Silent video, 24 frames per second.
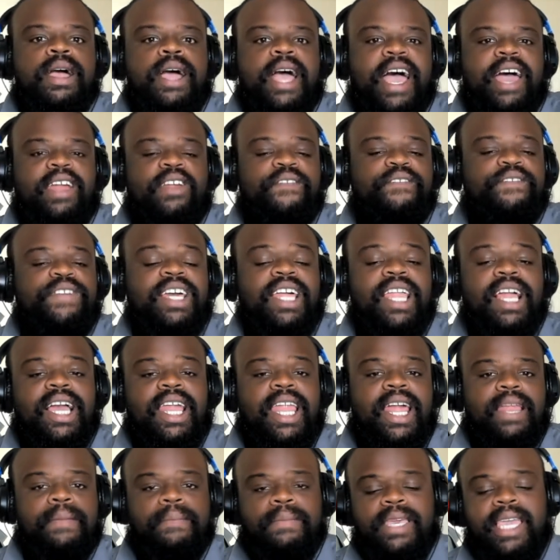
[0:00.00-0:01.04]
I don't feel like a
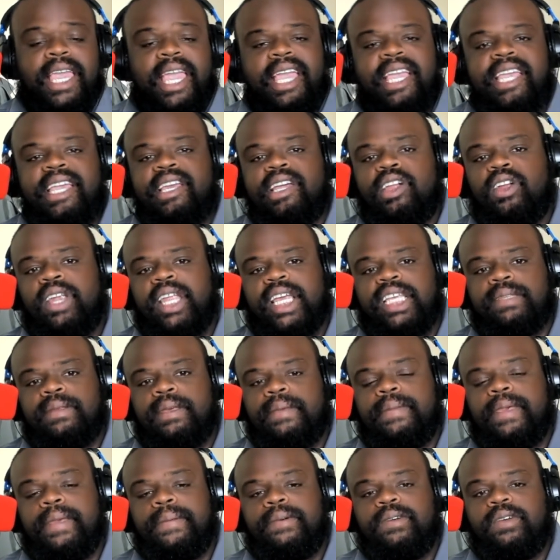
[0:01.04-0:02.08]
lot of gay or lesbian
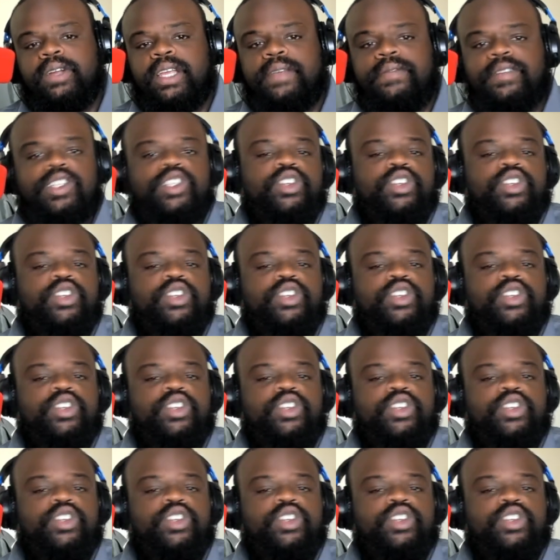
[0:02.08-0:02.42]
people or even